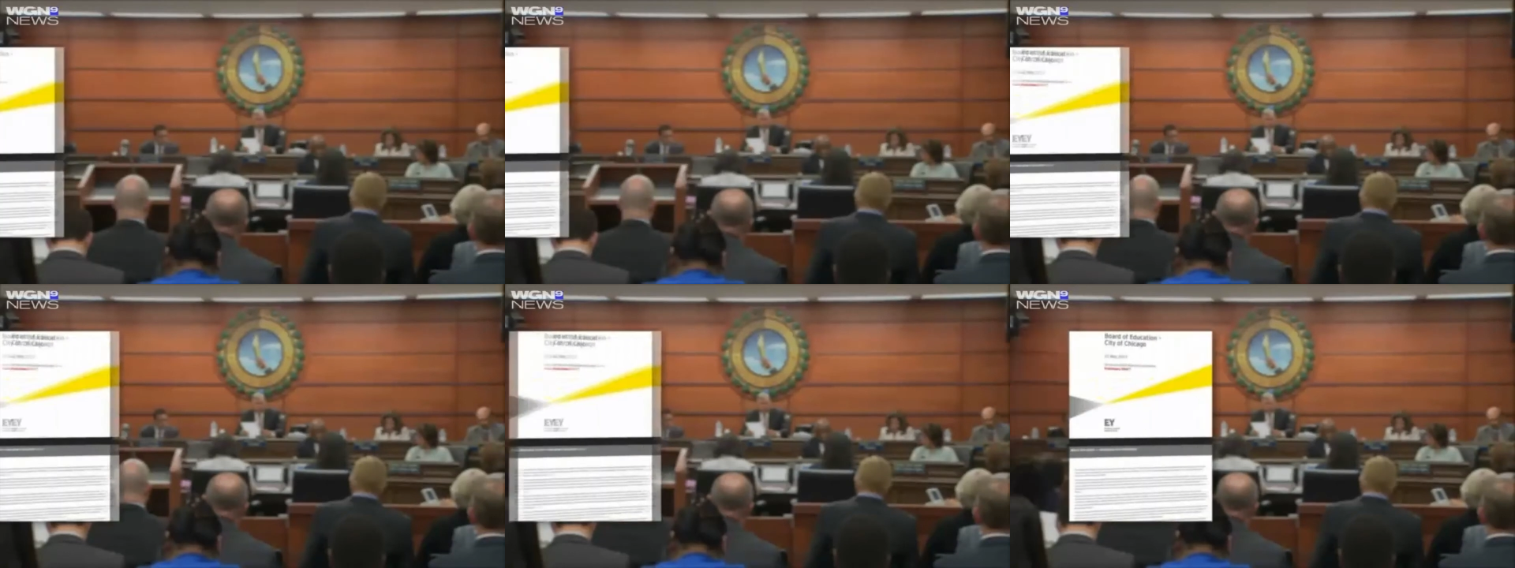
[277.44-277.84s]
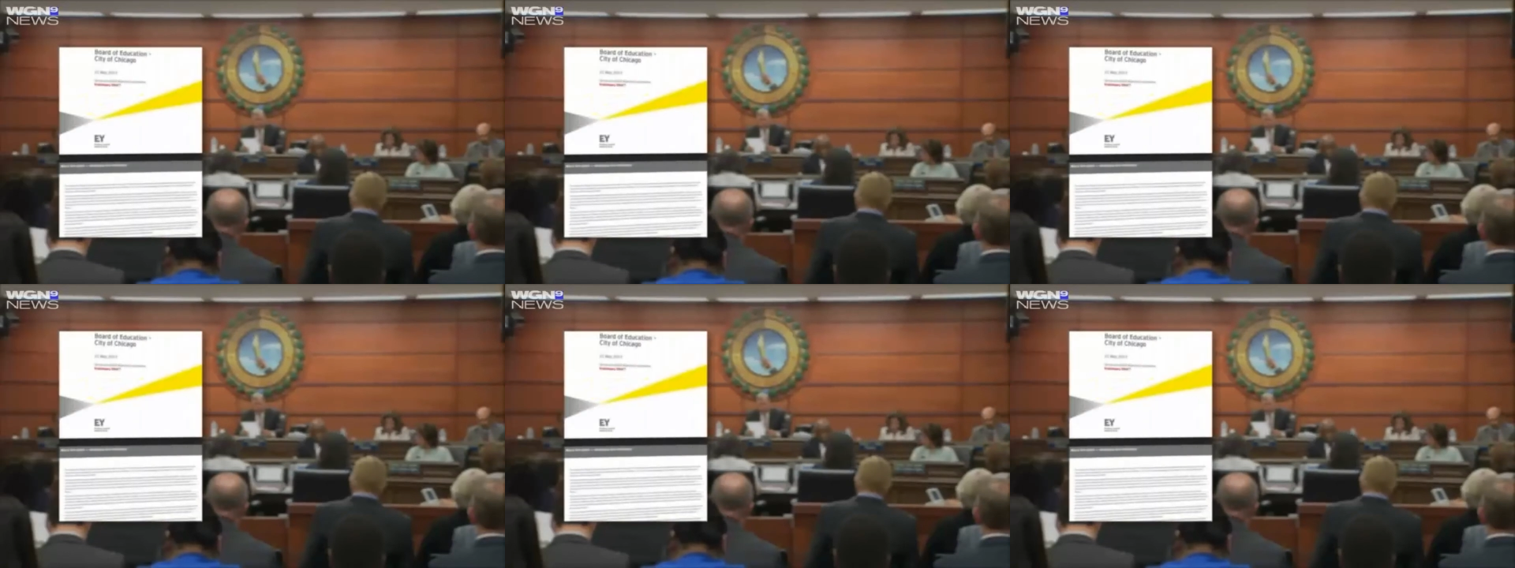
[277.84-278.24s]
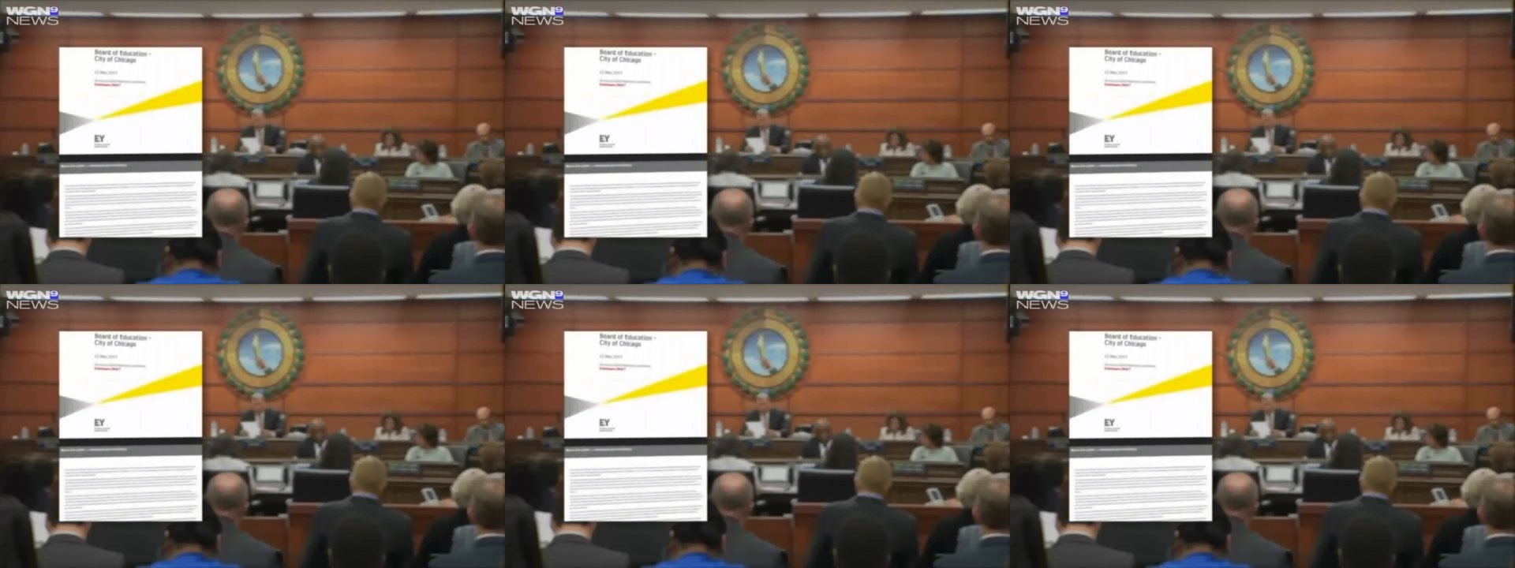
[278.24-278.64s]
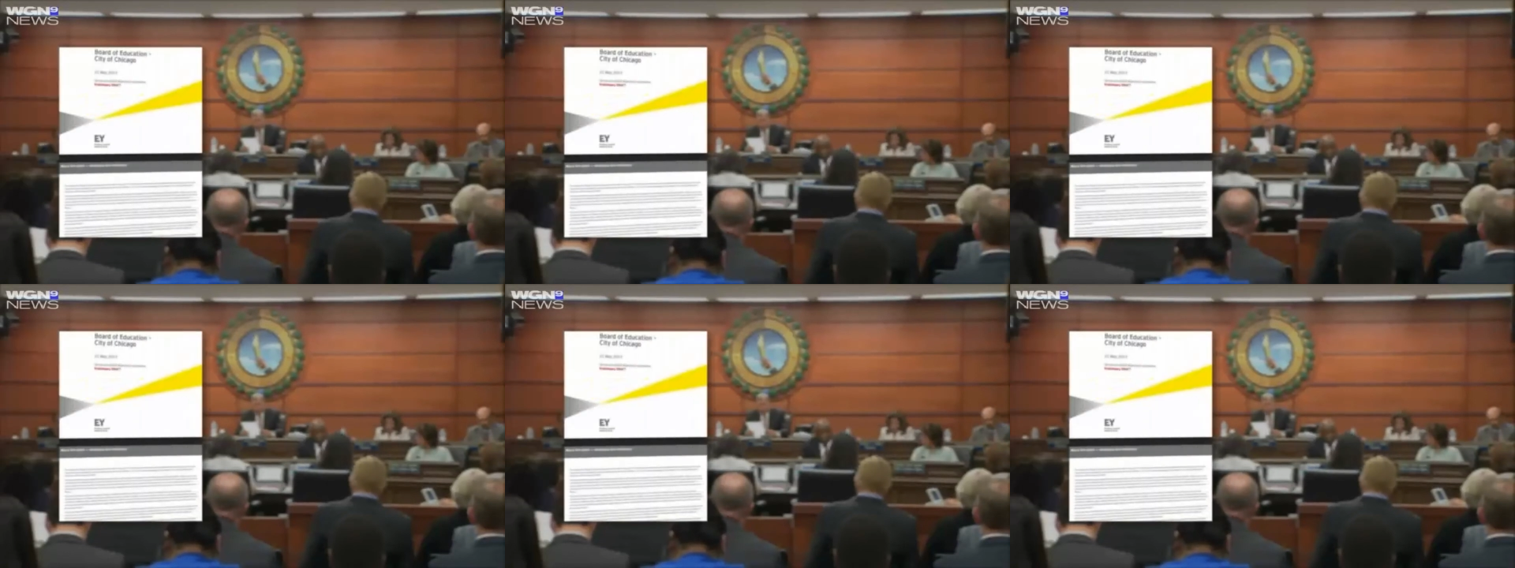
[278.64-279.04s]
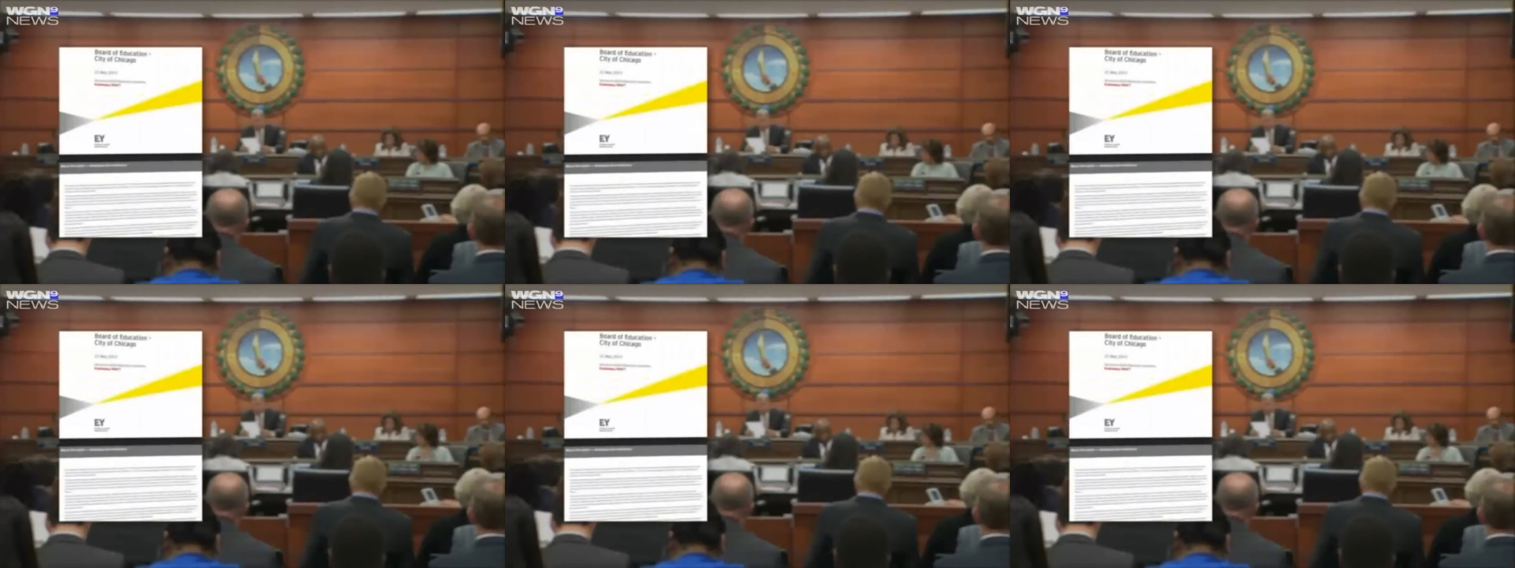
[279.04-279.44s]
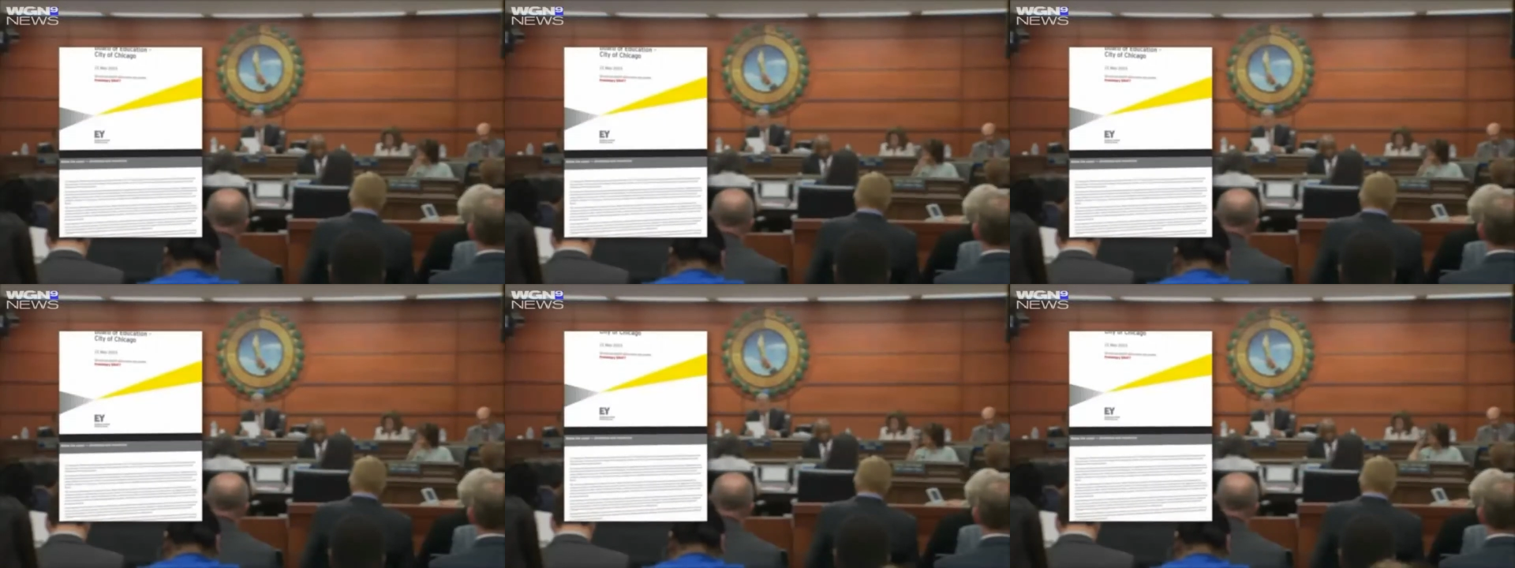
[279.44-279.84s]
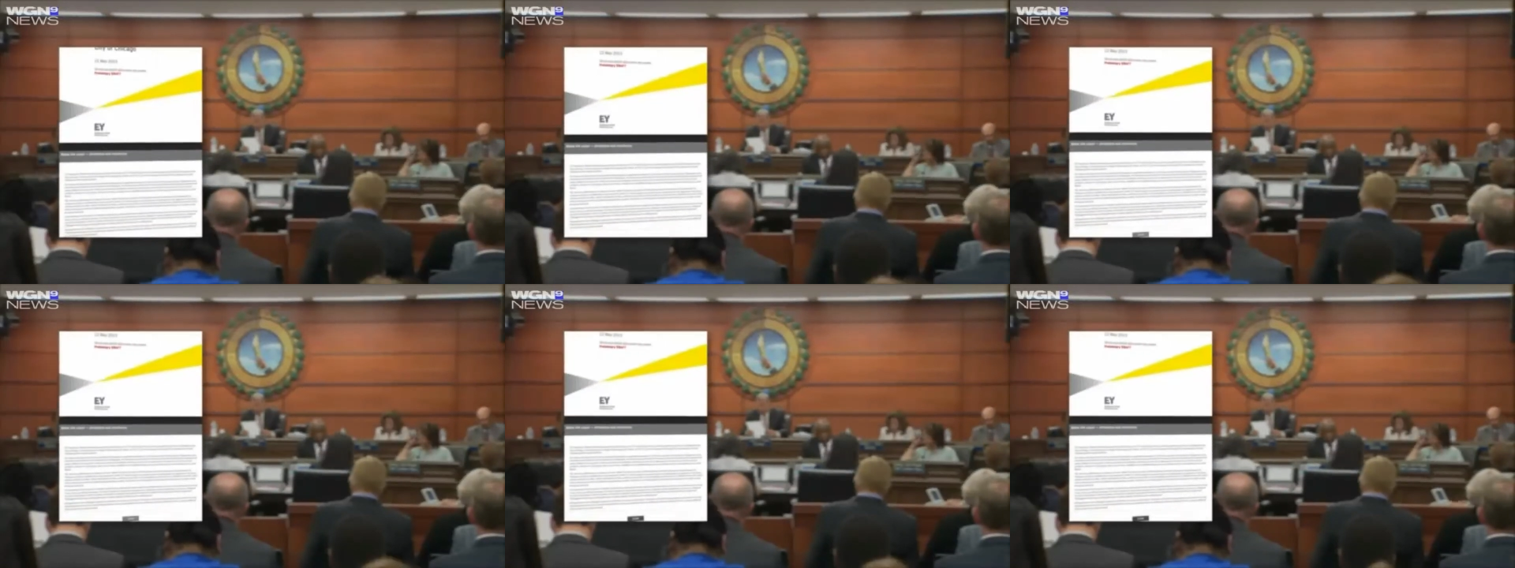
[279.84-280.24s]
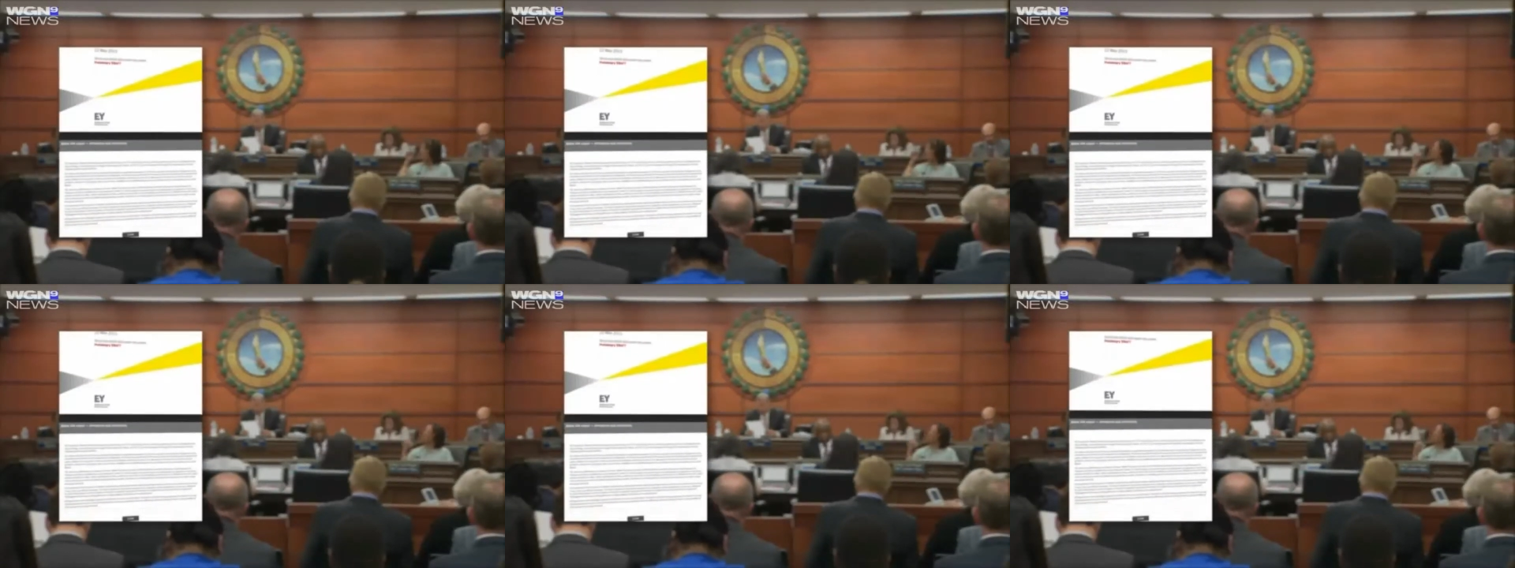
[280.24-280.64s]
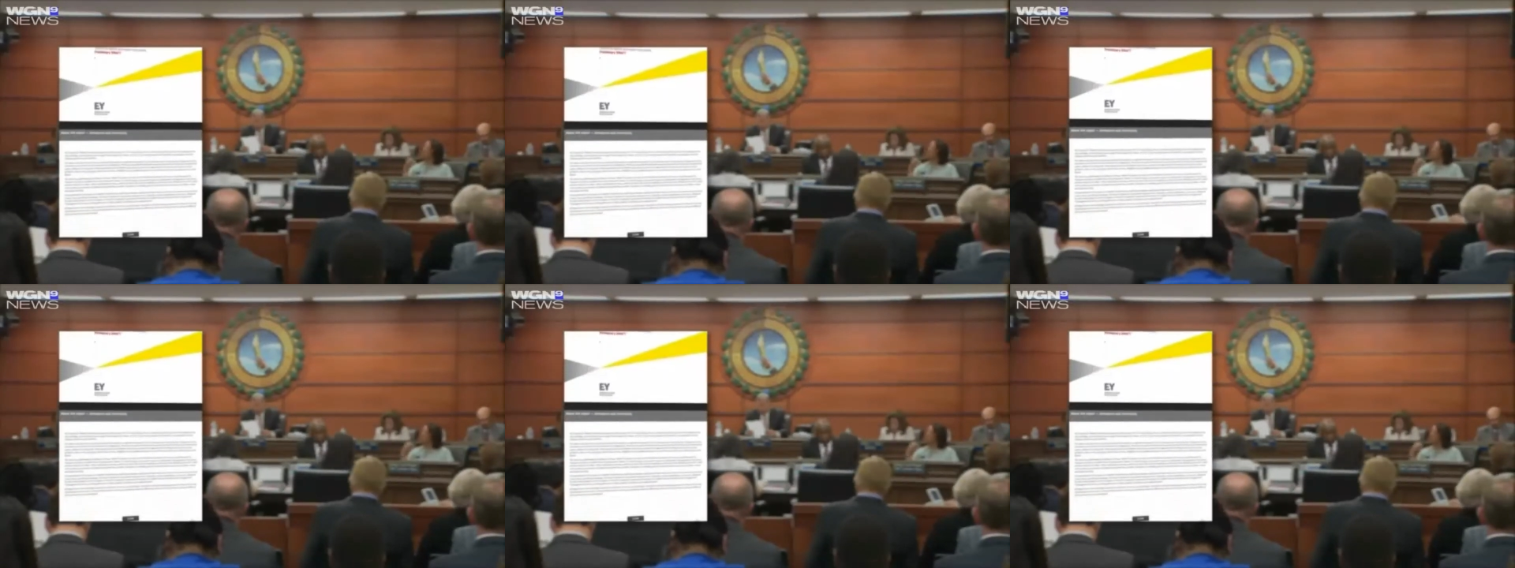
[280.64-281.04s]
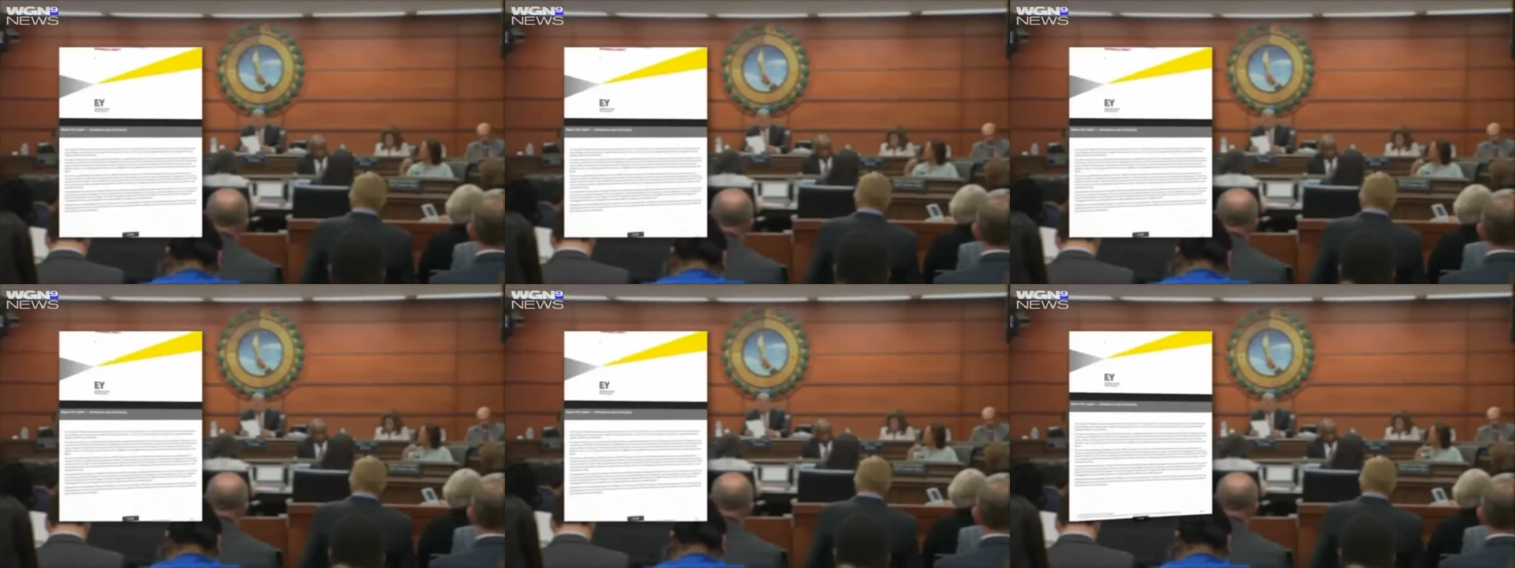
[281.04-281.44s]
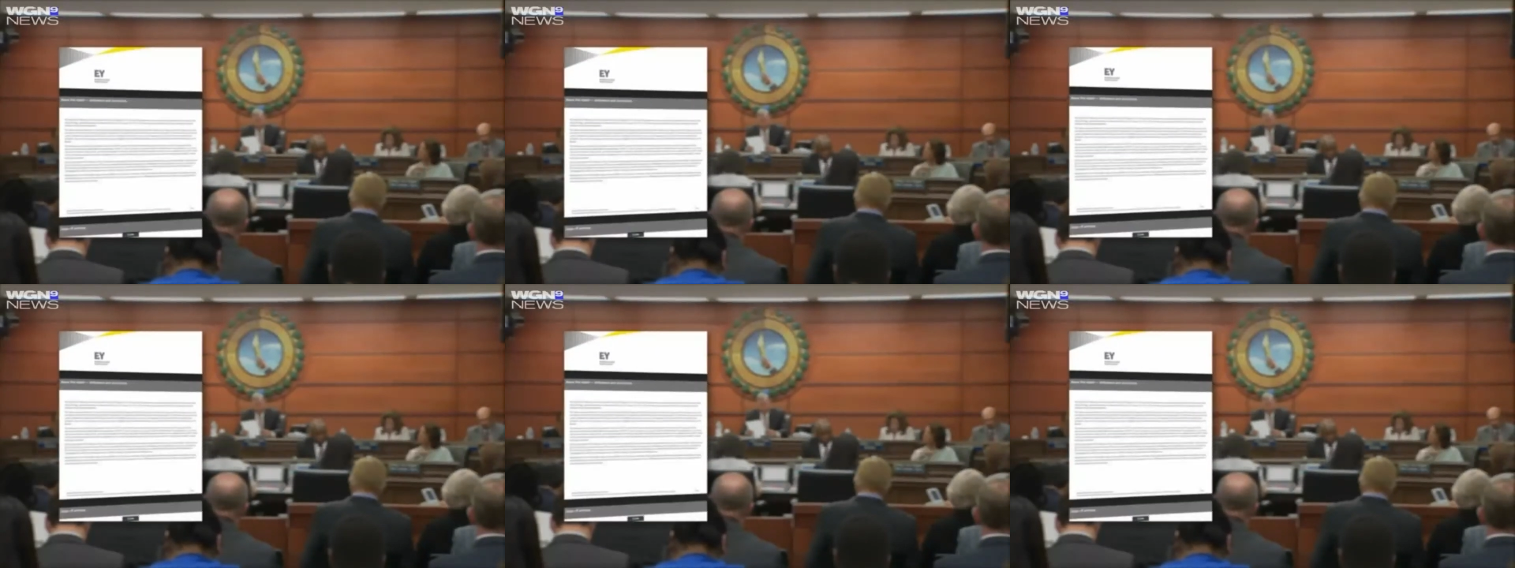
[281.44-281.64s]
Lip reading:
[unreadable: no face in view]